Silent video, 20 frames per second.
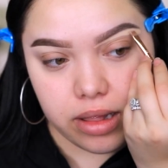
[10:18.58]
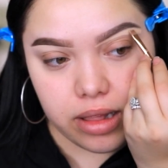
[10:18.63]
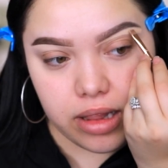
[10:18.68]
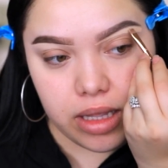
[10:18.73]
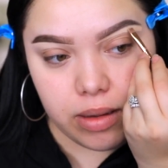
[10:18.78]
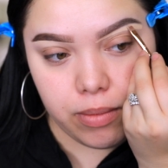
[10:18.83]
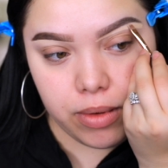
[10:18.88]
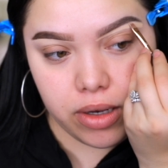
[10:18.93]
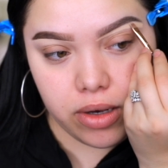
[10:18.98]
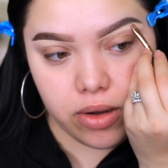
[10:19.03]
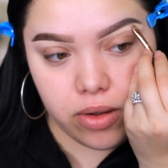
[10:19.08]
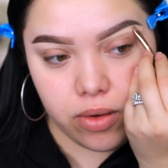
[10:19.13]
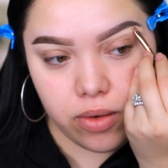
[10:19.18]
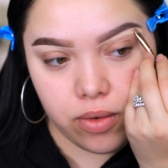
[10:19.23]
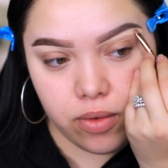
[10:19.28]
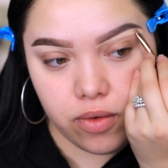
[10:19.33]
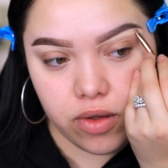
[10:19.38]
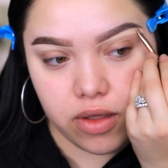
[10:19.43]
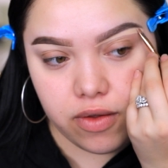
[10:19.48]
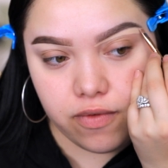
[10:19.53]
Let me
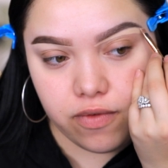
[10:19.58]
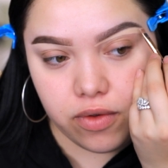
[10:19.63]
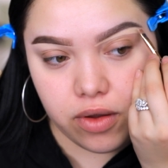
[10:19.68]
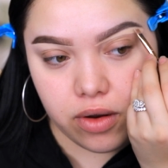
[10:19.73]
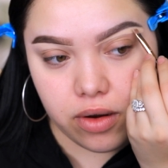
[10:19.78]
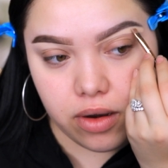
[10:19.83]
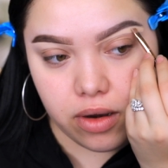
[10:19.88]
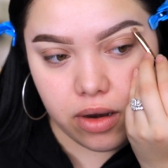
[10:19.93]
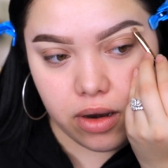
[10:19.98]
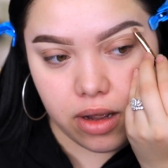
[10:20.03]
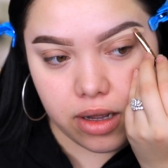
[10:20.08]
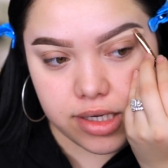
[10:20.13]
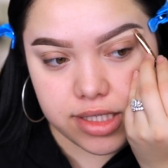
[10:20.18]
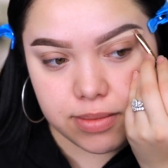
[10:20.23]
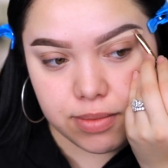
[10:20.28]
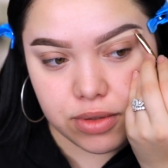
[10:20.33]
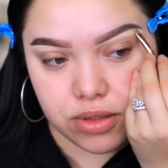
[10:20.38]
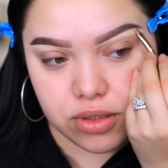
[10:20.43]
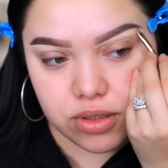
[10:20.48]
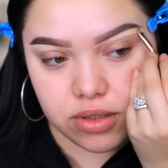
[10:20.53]
know if you're not
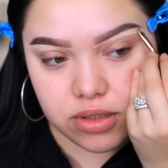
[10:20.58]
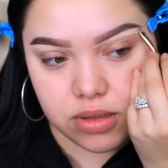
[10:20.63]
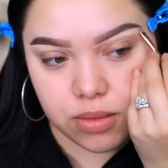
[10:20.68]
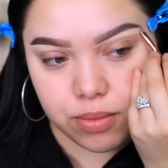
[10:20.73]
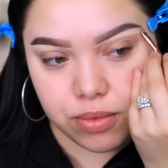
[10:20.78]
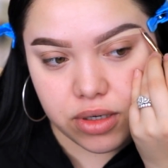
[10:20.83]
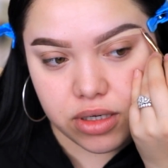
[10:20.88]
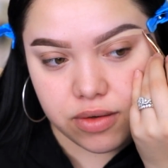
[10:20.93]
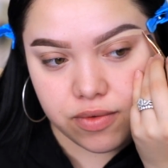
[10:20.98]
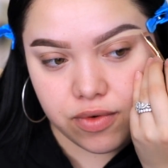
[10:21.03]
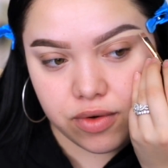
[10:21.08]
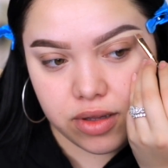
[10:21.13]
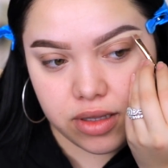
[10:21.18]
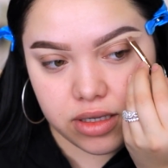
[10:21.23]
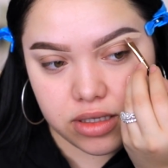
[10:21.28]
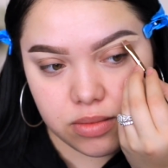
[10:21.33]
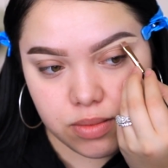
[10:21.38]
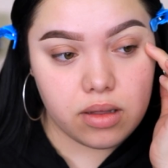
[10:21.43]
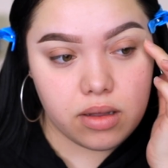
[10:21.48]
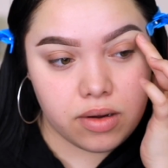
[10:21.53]
supposed to use a brush for
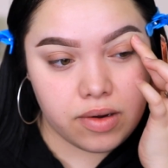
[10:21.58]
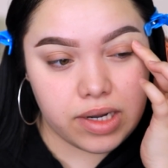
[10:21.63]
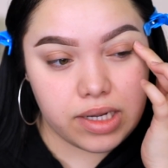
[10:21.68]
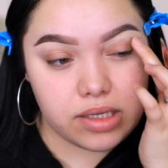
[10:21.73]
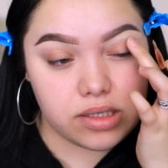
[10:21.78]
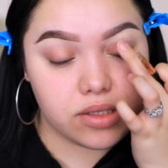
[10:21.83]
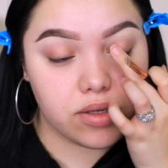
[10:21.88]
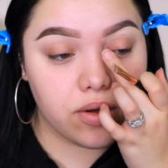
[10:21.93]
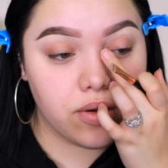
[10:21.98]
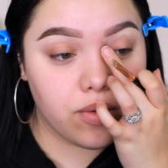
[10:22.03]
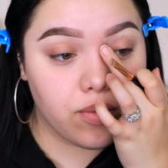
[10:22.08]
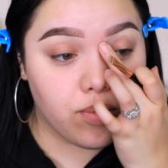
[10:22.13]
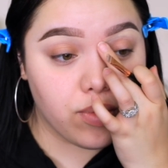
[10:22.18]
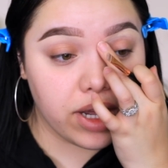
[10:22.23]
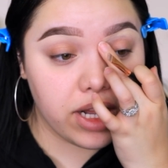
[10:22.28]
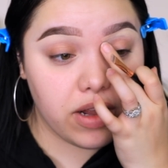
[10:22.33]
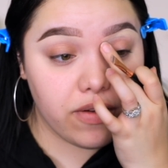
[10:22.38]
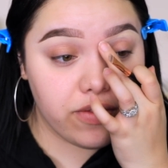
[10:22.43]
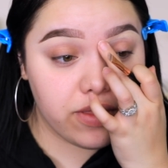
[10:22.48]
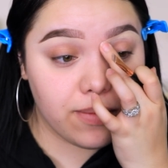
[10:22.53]
this. All right, so
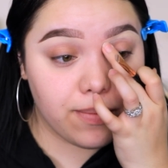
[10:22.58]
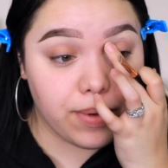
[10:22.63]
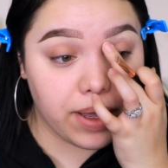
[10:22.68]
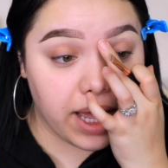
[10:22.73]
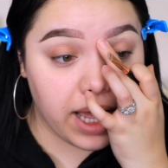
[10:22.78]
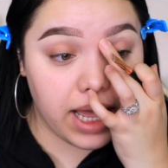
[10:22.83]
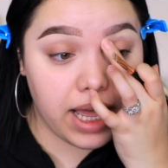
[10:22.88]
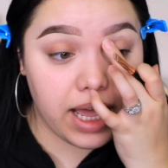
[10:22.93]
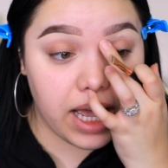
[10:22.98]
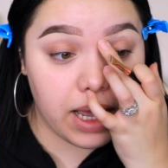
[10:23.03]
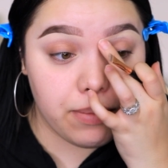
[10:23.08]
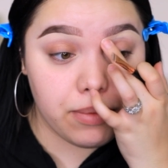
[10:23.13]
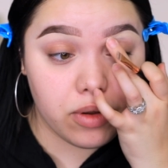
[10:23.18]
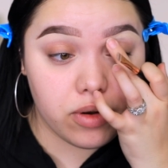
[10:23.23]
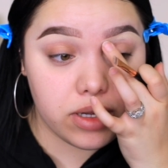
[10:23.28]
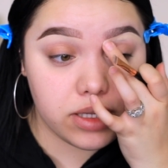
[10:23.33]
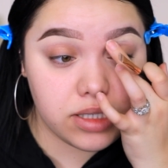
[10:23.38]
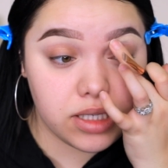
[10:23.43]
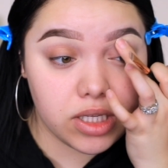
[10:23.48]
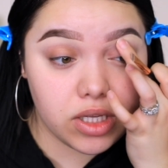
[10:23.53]
right off the bat, I'm
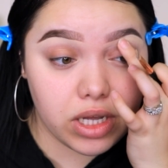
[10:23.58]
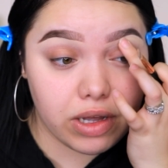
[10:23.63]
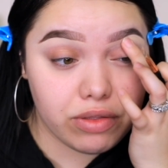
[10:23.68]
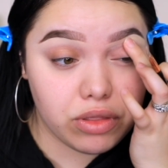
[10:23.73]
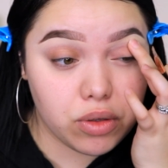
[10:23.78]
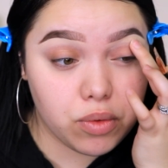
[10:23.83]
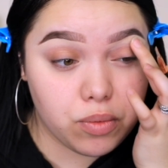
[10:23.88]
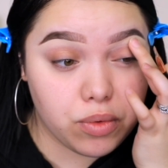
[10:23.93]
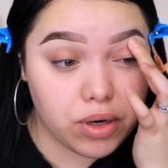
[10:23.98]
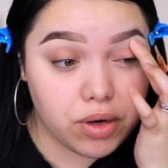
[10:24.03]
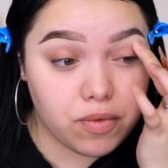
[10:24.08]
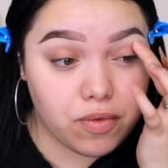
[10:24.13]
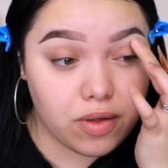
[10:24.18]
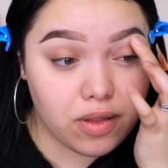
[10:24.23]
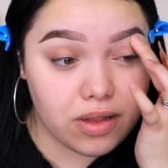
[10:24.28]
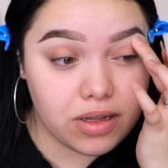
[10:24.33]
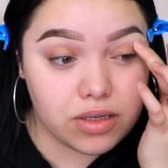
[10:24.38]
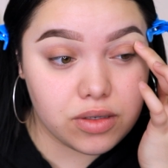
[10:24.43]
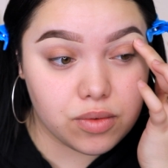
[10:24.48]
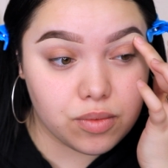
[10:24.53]
noticing you have to work with
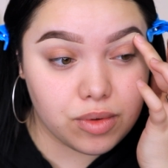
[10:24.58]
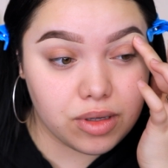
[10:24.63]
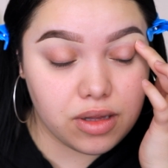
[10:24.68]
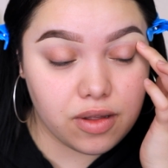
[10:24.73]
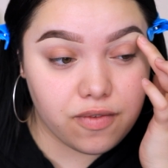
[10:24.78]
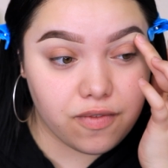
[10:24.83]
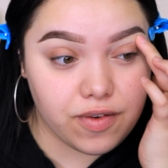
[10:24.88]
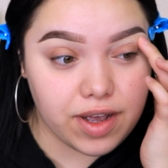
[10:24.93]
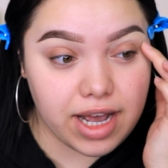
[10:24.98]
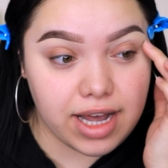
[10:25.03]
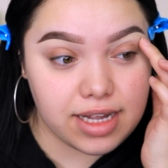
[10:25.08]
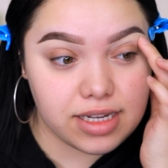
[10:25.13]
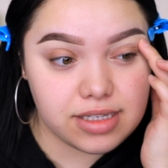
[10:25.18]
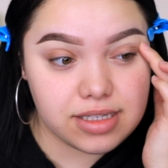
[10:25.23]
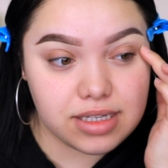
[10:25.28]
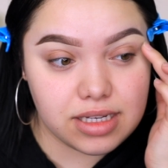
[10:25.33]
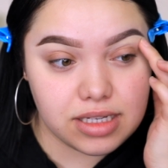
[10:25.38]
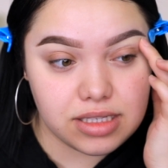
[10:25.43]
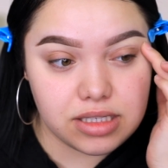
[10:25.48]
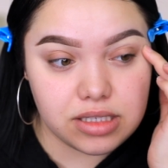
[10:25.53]
this really
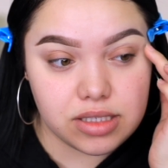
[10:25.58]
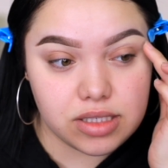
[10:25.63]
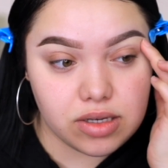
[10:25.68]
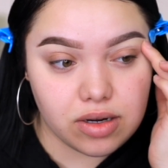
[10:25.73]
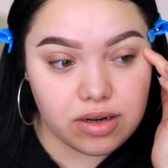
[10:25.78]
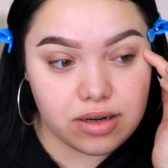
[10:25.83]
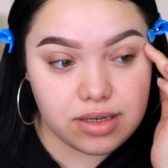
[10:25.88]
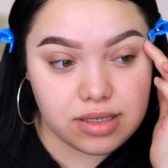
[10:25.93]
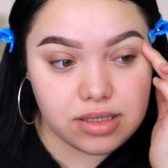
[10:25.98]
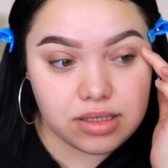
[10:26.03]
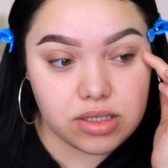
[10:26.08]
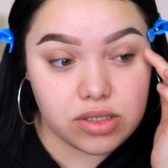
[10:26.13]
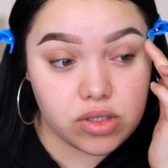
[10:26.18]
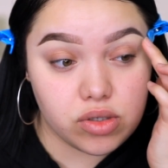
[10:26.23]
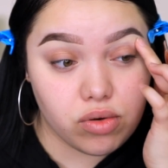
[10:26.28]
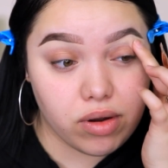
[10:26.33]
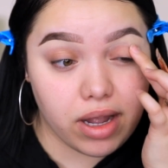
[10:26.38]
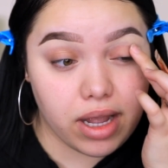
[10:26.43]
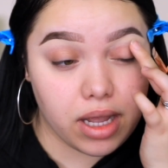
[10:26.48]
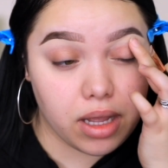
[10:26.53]
fast because it starts
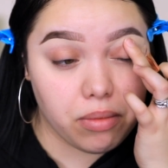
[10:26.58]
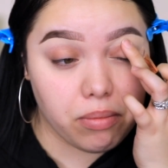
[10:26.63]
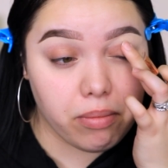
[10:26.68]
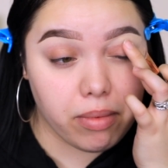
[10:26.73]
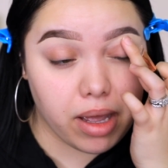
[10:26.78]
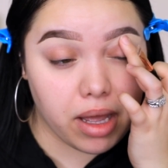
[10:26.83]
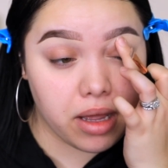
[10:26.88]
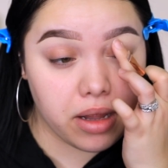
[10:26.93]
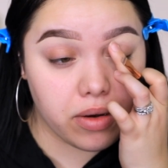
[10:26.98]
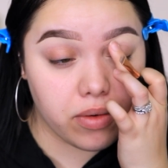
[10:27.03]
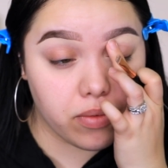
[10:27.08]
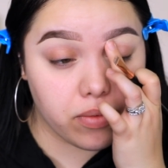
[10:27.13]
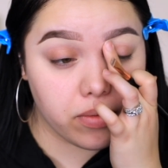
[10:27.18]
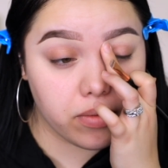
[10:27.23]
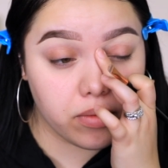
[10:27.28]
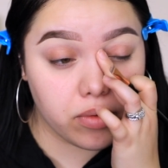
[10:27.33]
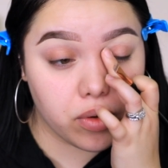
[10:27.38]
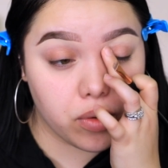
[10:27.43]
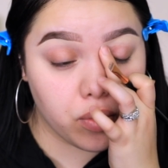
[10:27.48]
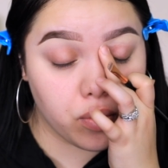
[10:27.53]
drying mad
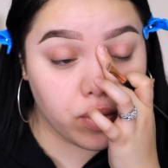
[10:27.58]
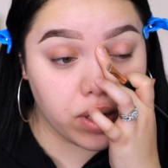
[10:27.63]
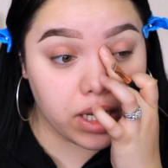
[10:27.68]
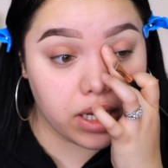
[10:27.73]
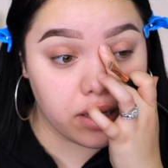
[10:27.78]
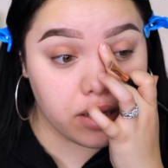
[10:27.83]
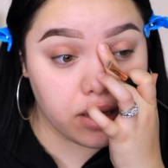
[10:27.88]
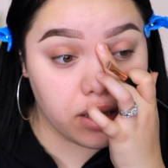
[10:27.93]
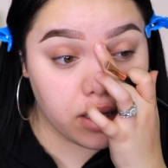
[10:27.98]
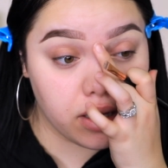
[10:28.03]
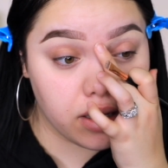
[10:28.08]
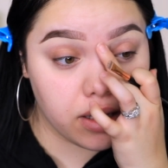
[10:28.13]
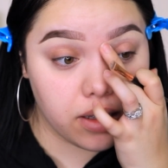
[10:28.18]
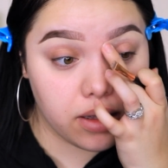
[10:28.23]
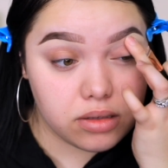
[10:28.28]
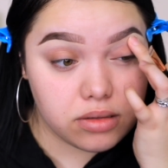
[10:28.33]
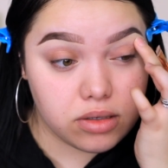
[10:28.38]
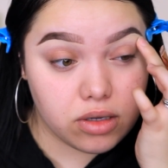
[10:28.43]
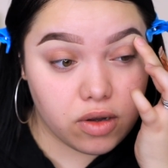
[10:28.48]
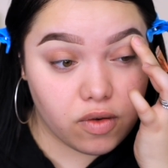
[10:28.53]
quickly.
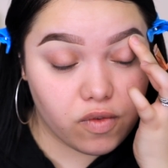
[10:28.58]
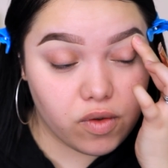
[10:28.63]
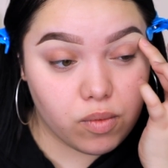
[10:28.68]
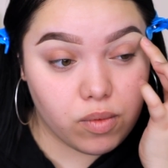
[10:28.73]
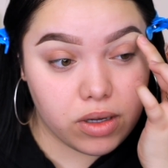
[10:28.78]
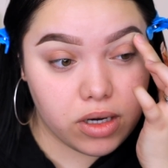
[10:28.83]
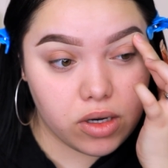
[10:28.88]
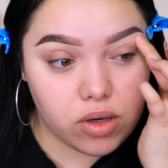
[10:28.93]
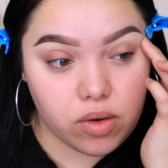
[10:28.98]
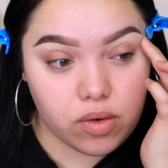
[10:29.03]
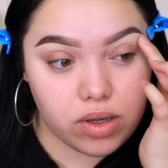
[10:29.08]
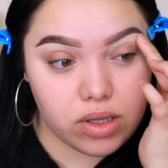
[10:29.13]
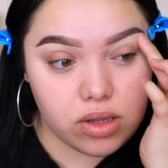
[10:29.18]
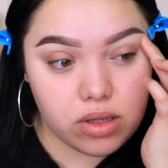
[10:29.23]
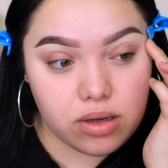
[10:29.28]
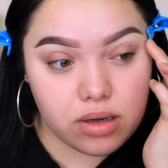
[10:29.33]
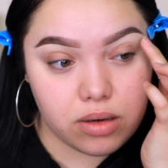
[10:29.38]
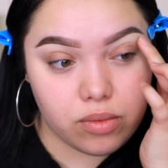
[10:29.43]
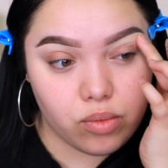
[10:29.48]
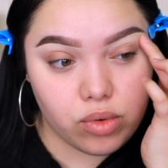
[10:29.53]
So if you want to go in
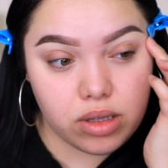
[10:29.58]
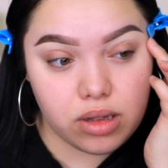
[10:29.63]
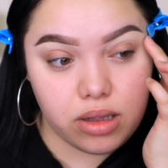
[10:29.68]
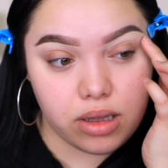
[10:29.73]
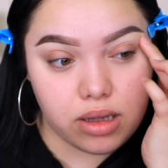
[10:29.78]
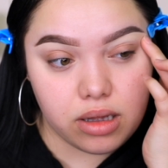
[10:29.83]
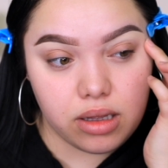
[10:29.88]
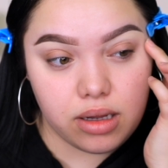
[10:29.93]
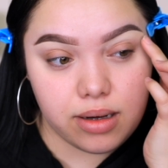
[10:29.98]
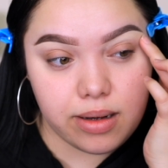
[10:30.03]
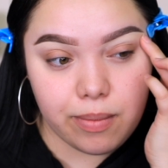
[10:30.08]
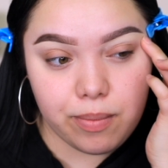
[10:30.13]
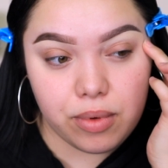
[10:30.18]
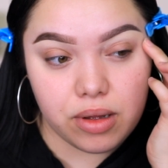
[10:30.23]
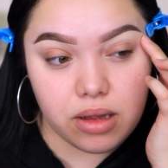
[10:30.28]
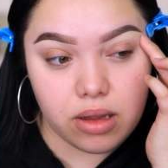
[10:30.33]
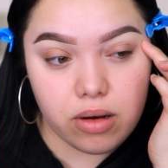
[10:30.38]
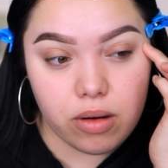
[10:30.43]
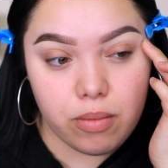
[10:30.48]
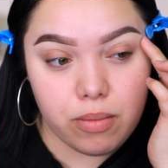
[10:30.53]
there and really clean up a
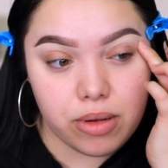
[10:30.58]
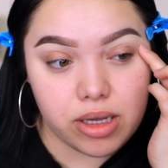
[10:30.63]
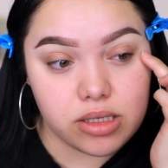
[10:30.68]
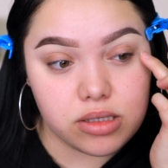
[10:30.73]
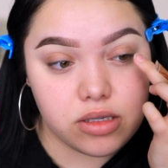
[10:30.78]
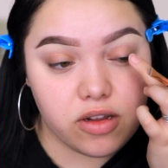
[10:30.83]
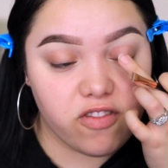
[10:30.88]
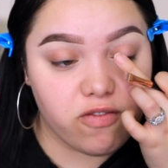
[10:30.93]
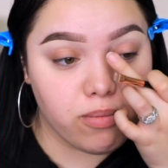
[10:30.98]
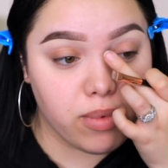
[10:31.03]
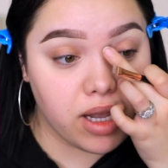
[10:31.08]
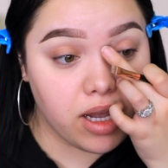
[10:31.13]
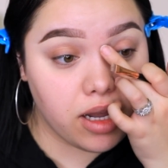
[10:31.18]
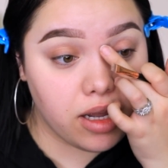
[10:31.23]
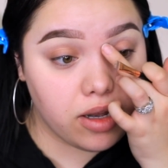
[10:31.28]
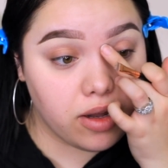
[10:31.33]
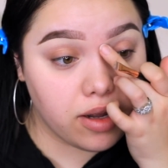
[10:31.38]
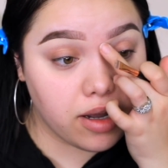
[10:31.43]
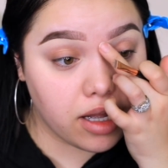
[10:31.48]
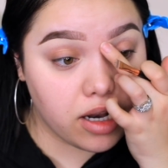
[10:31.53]
little mess you've
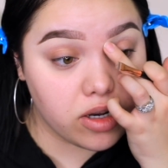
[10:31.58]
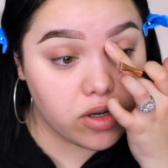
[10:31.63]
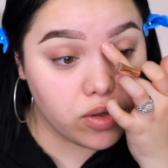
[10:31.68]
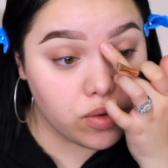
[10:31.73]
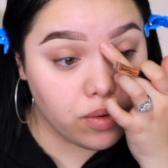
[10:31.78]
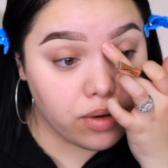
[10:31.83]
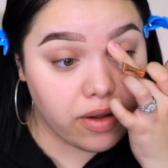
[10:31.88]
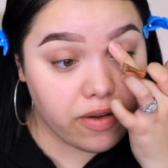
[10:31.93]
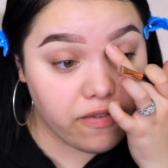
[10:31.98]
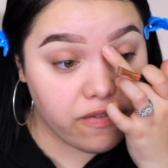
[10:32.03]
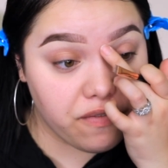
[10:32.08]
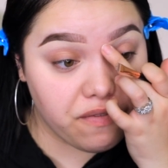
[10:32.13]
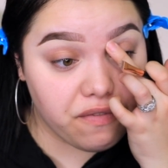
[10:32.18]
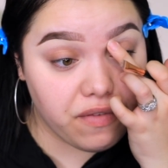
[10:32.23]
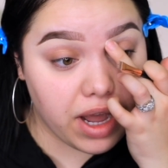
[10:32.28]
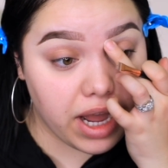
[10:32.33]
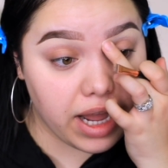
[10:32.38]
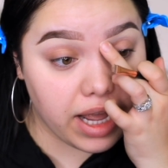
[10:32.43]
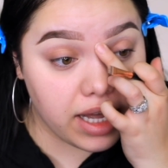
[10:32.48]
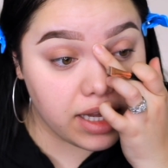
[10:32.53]
made, you got to do it
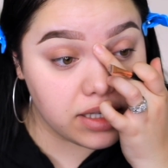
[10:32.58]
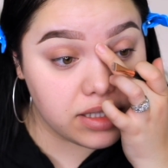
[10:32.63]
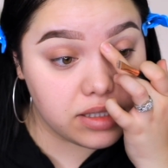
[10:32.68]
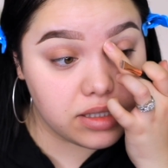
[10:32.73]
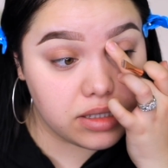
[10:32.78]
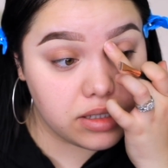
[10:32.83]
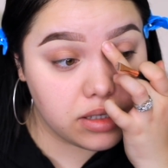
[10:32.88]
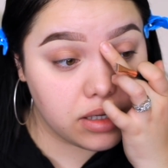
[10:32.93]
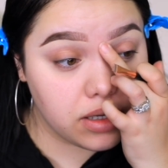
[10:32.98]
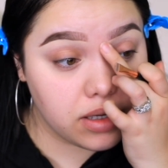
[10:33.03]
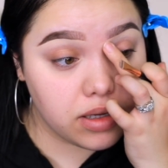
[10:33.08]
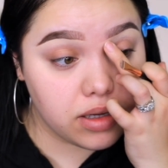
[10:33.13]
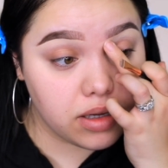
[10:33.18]
fast.